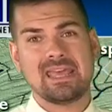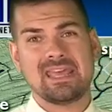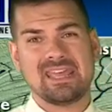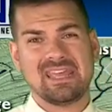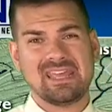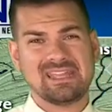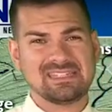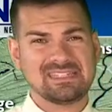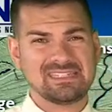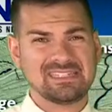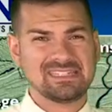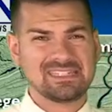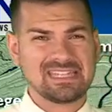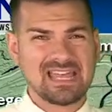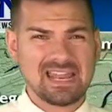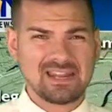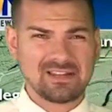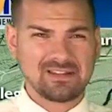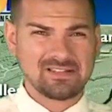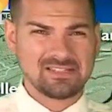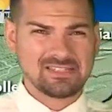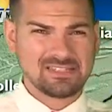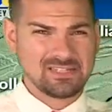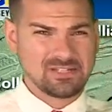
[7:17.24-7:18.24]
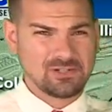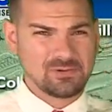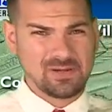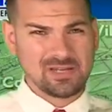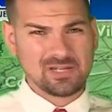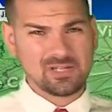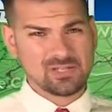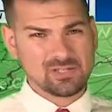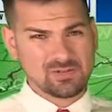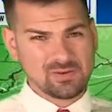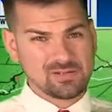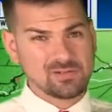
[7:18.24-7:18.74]
it's just not a good
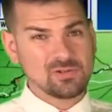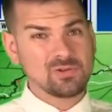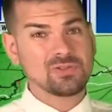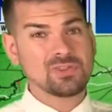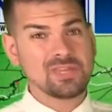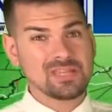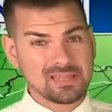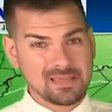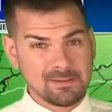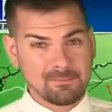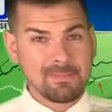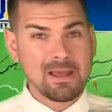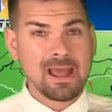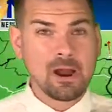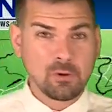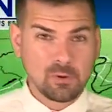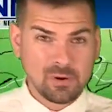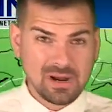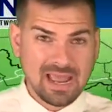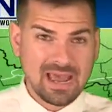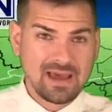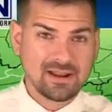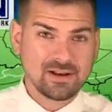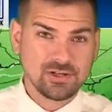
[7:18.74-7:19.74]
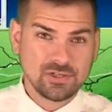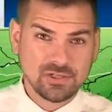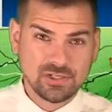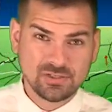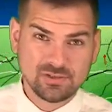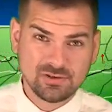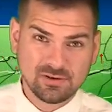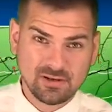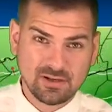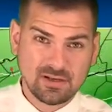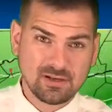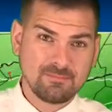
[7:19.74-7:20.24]
situation. So I do think that power outages
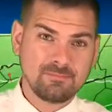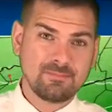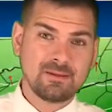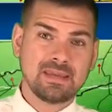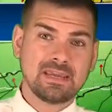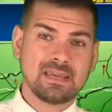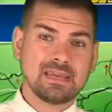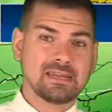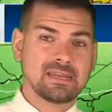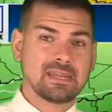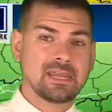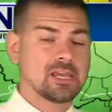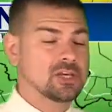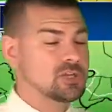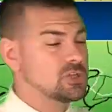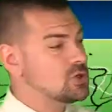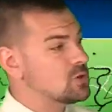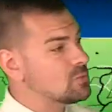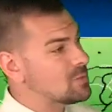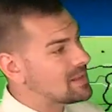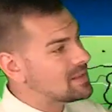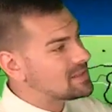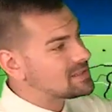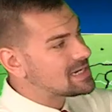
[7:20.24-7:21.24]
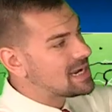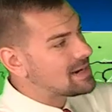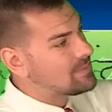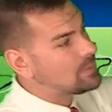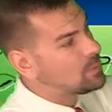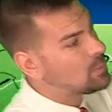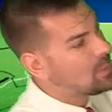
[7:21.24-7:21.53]
are going to be an issue. By the time we